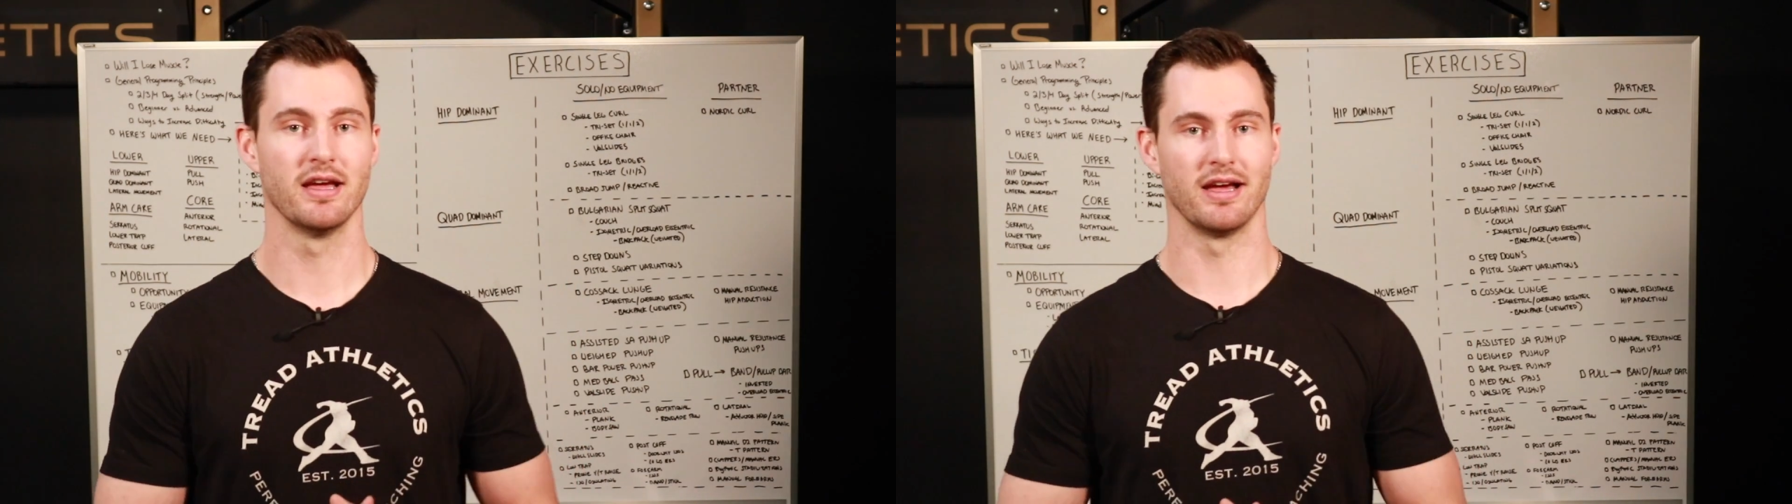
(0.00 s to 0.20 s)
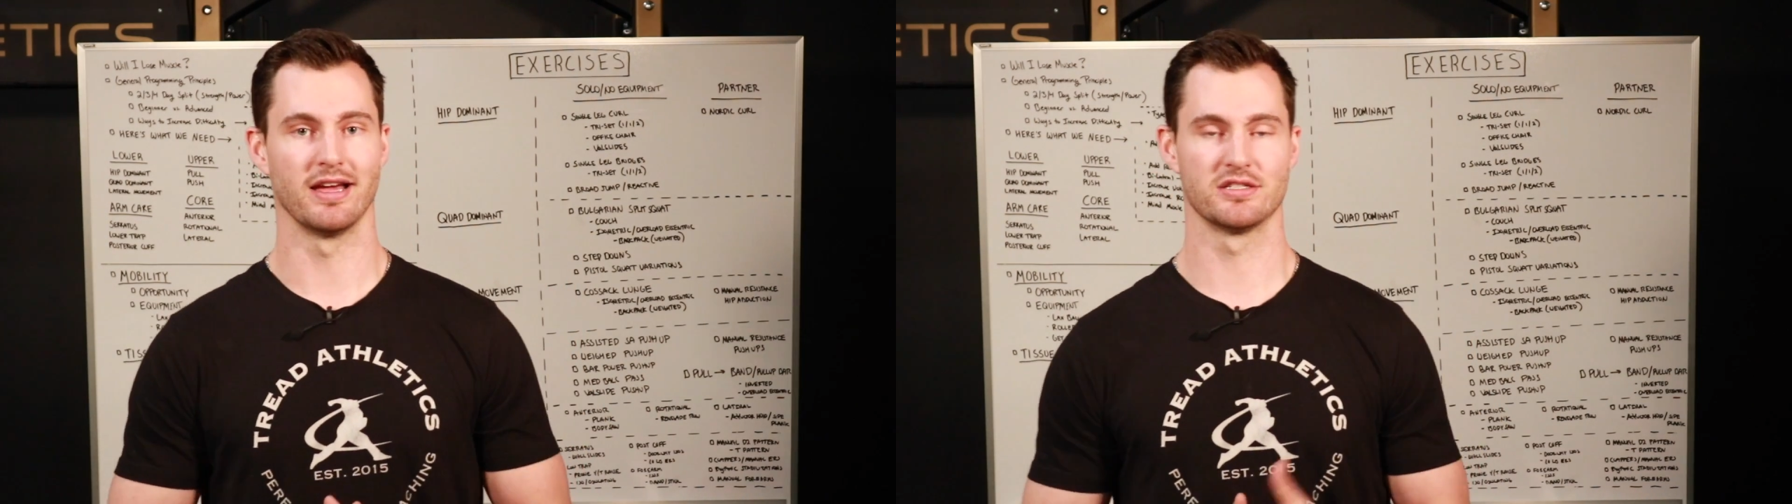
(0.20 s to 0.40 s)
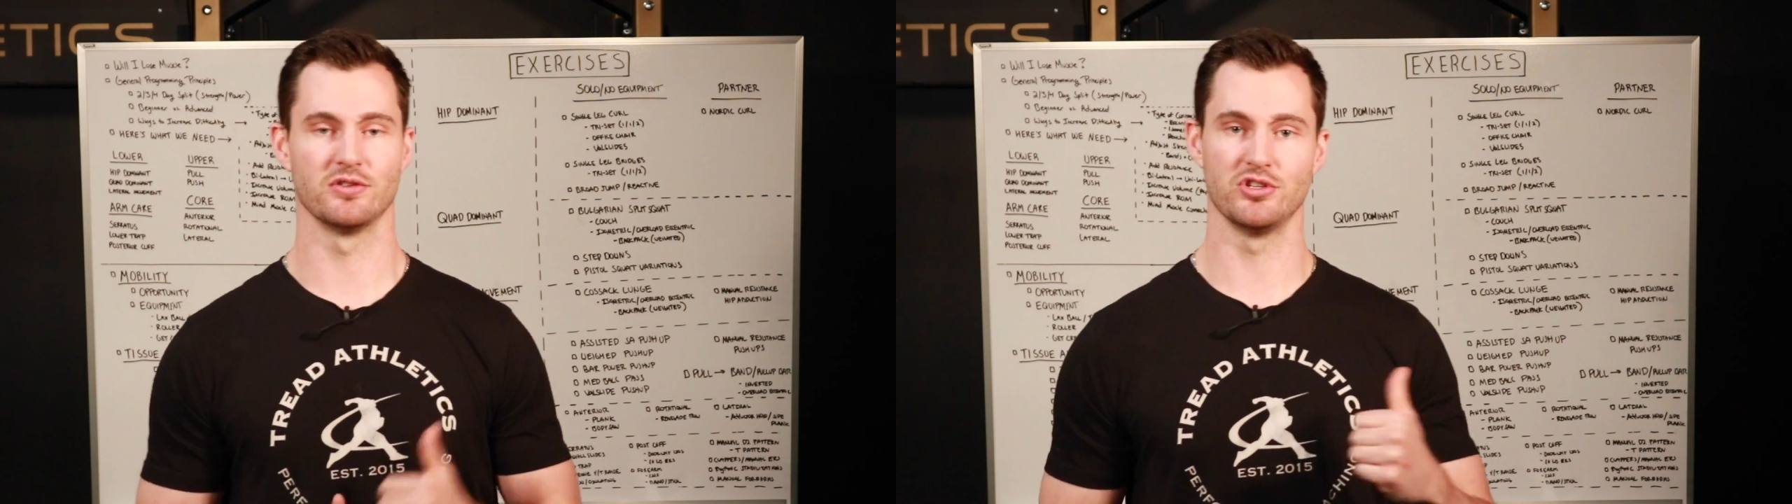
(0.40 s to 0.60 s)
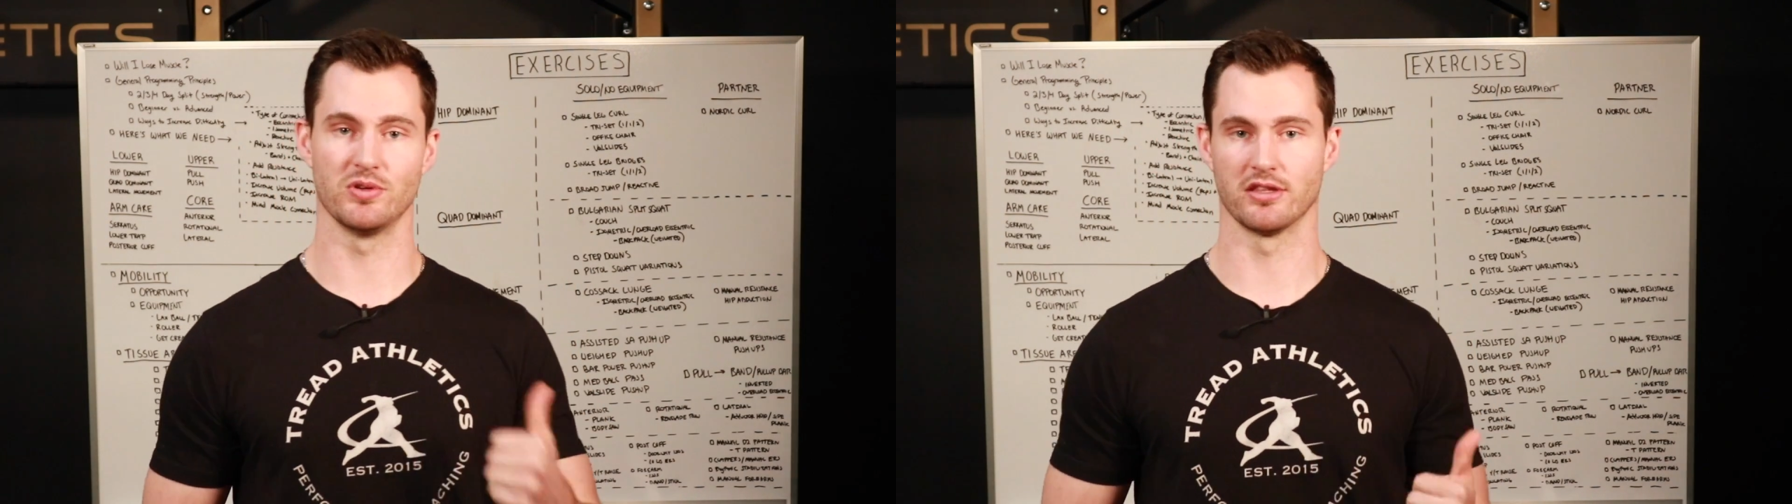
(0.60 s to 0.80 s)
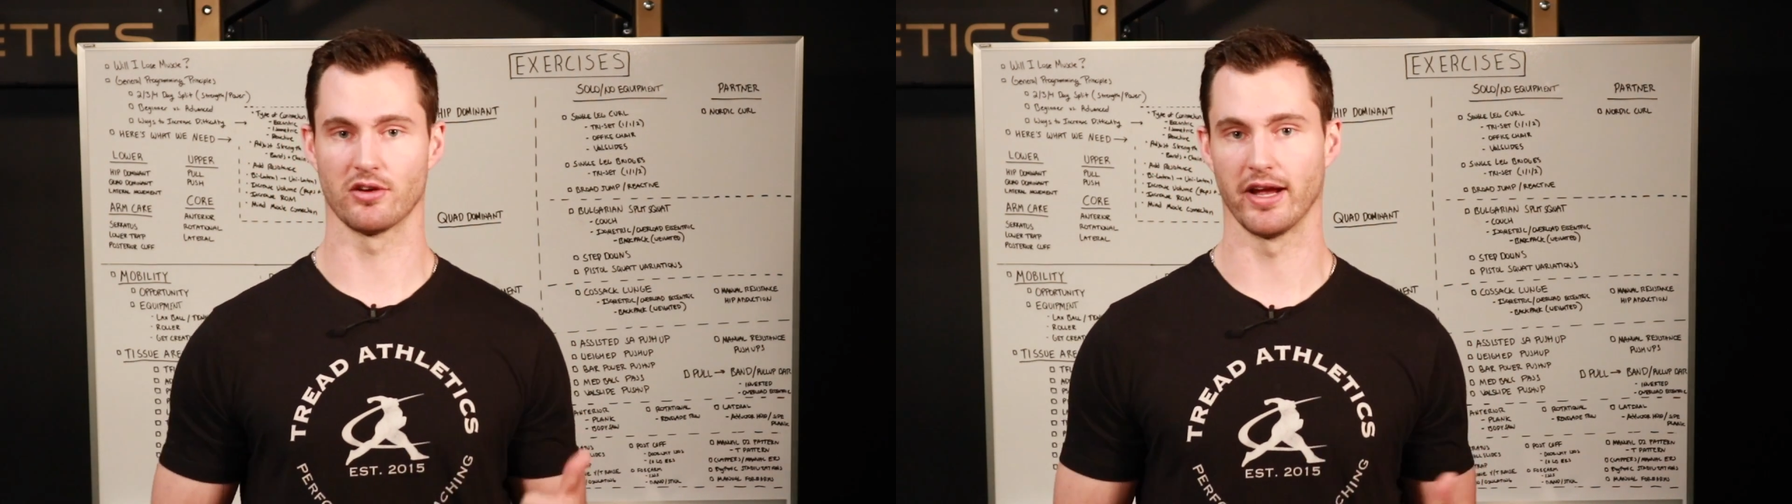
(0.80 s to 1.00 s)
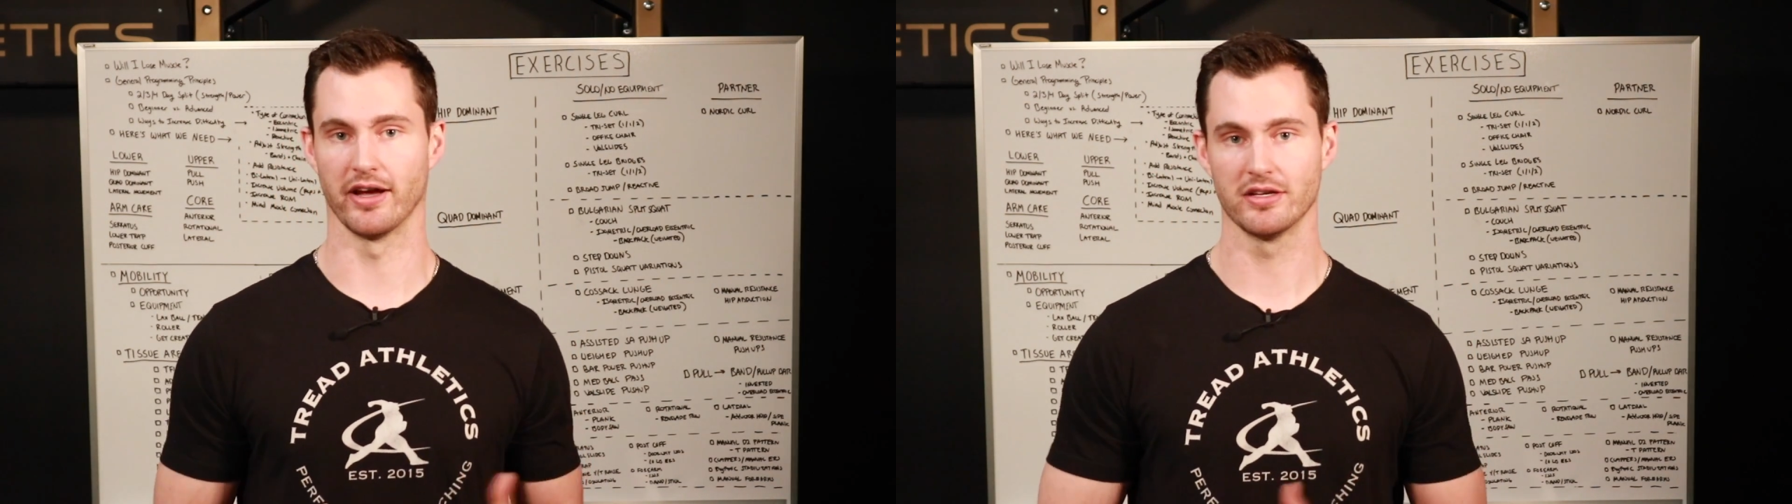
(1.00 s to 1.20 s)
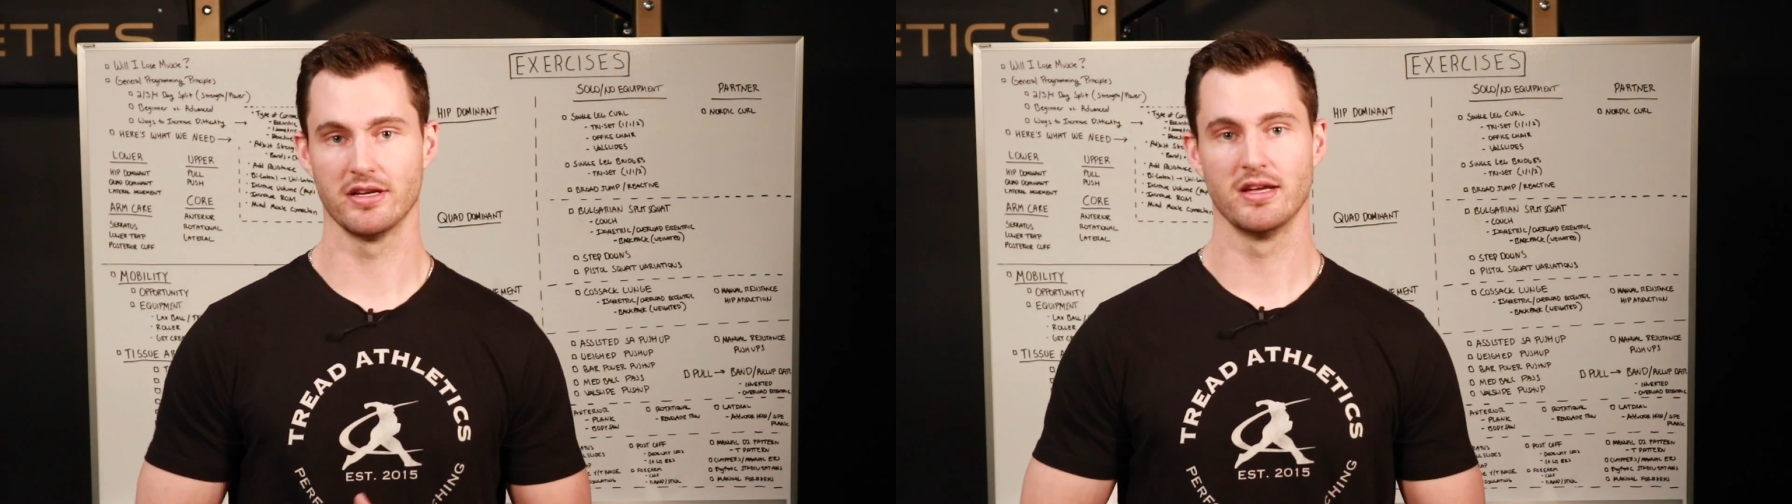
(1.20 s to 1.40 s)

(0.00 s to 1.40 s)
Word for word: as soon as you hit the ground.